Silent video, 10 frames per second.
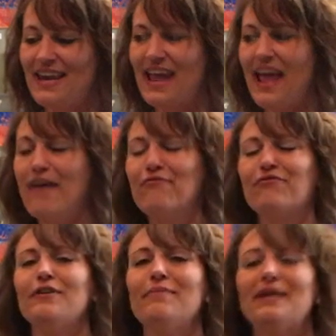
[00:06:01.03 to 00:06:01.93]
and
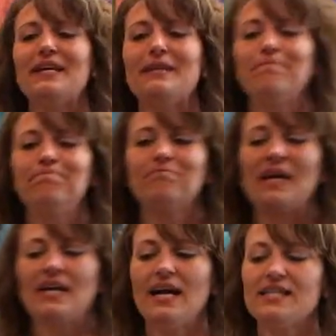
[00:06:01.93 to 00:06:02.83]
everybody
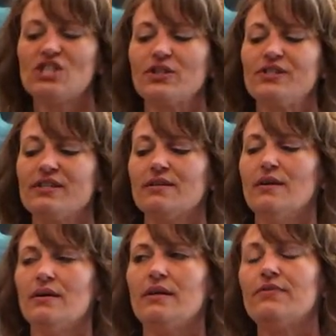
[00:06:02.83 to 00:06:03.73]
kind of starts on an
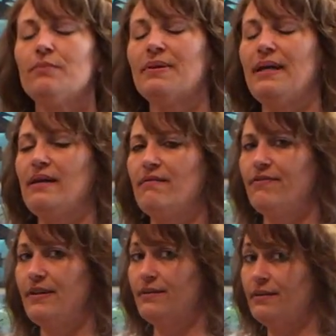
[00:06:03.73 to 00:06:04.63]
even playing
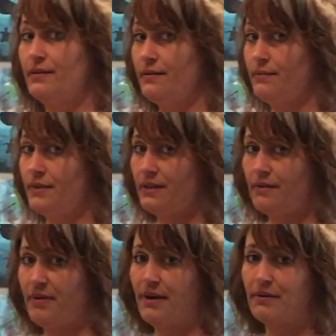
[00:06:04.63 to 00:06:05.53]
field with
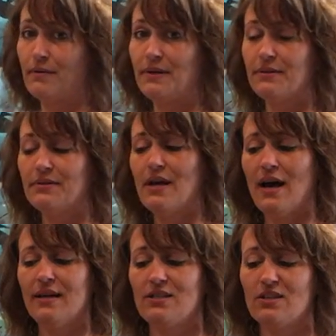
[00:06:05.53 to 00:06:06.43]
yeah. the pottery wheels.
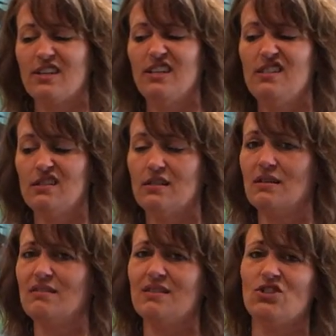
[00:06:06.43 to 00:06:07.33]
I start kids and
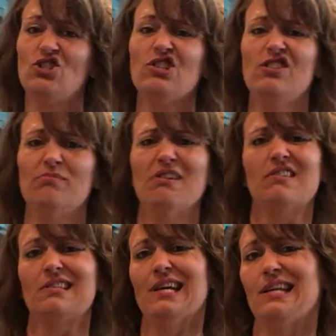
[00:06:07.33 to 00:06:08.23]
adults in just
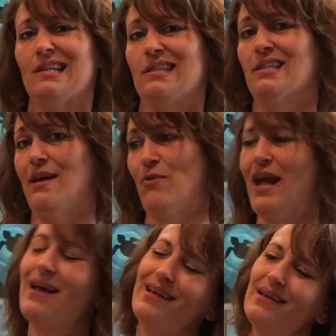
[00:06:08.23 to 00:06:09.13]
about exactly the same
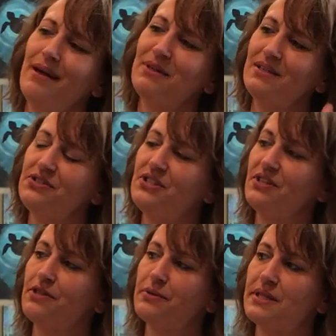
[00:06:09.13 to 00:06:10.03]
way. Ah, I'm a little
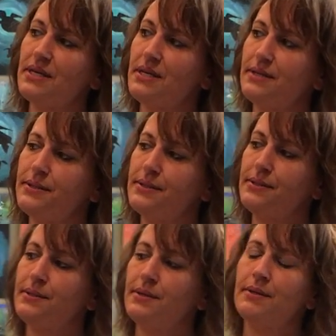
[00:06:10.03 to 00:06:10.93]
sillier with kids
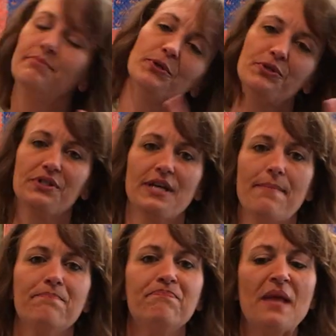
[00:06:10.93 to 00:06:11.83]
most of the time.